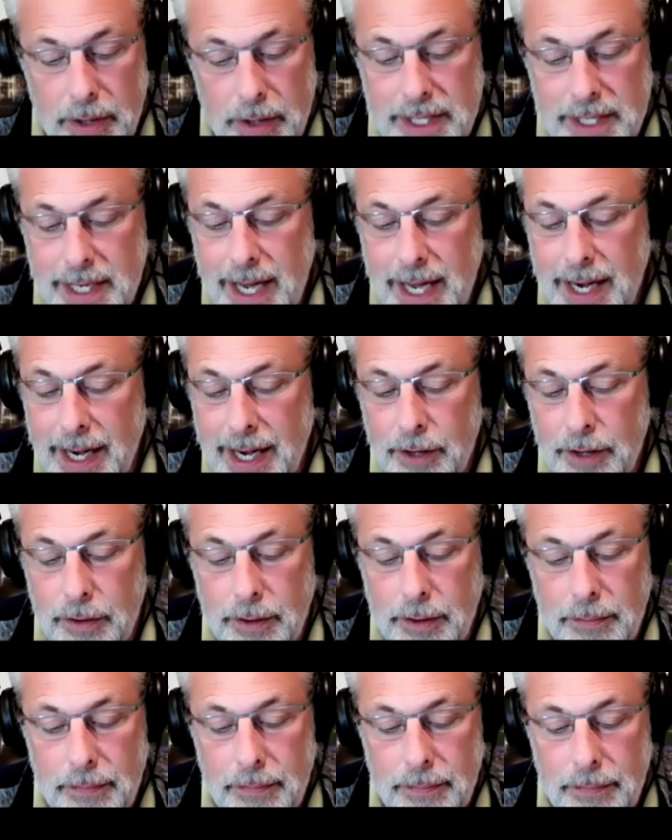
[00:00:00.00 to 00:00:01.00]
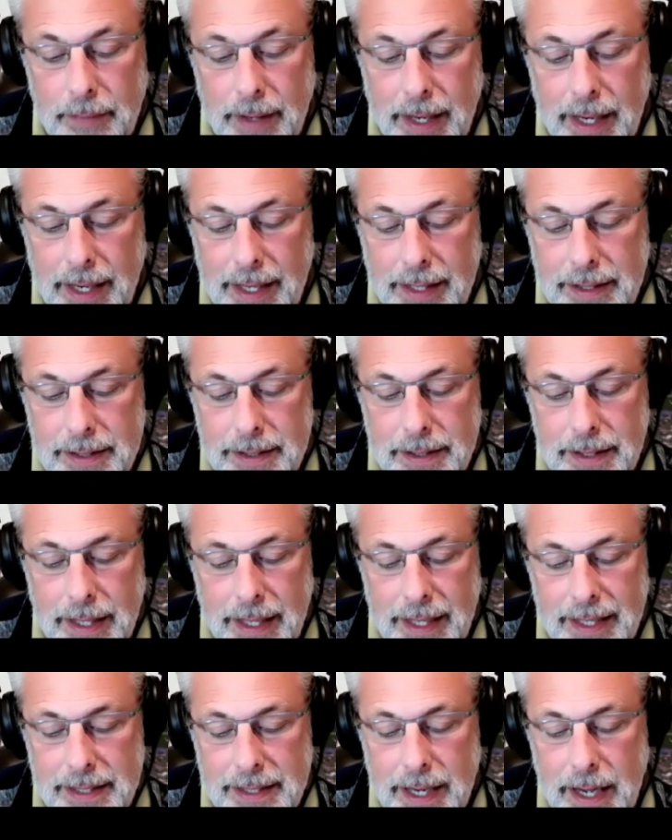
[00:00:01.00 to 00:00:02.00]
He's got Ingram and he's
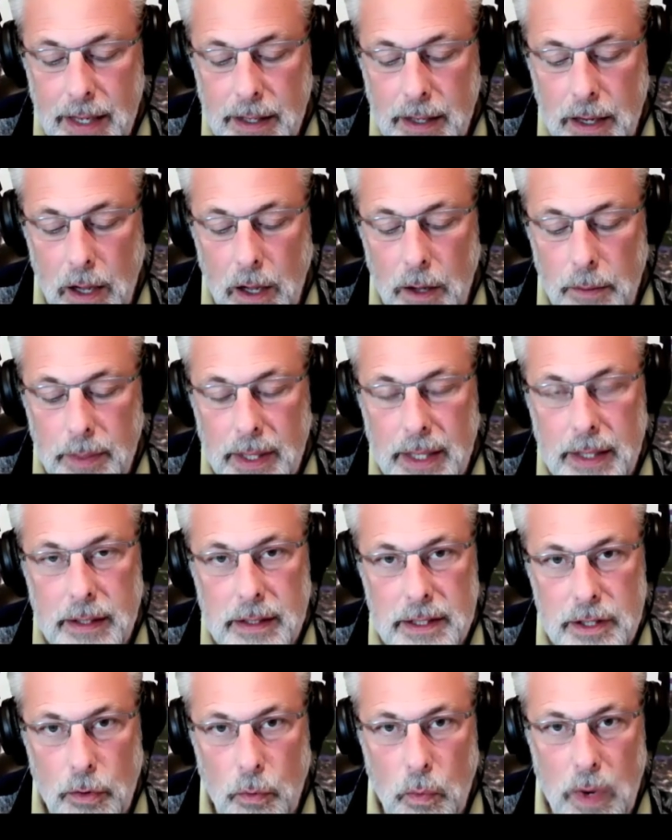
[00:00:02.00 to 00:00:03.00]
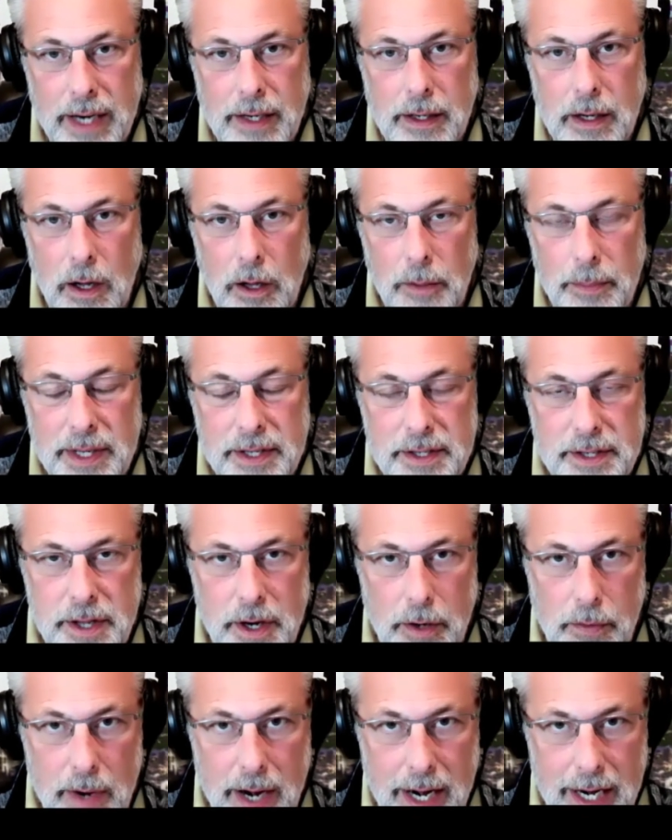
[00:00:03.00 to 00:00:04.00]
got Gallman. So Wayne Gallman's their
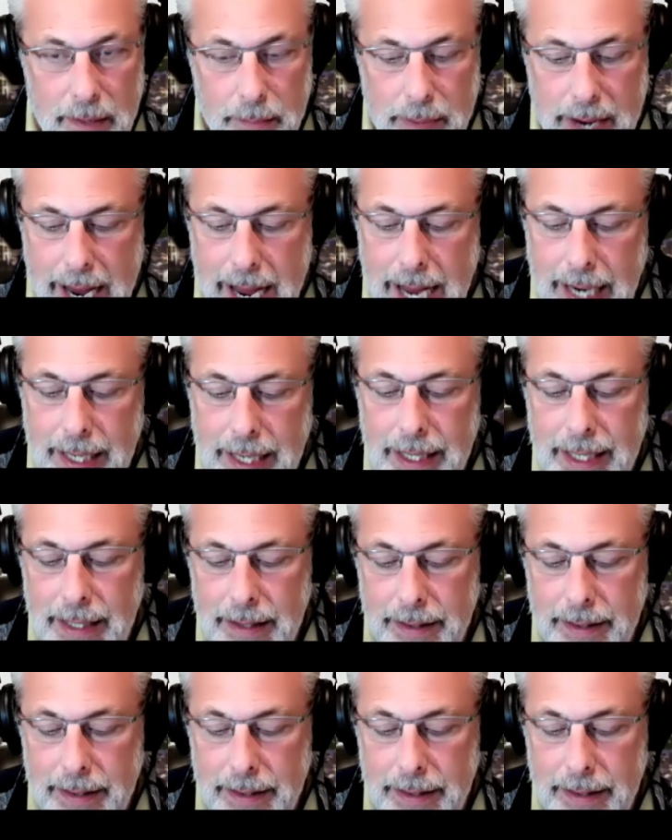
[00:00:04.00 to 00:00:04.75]
running back. They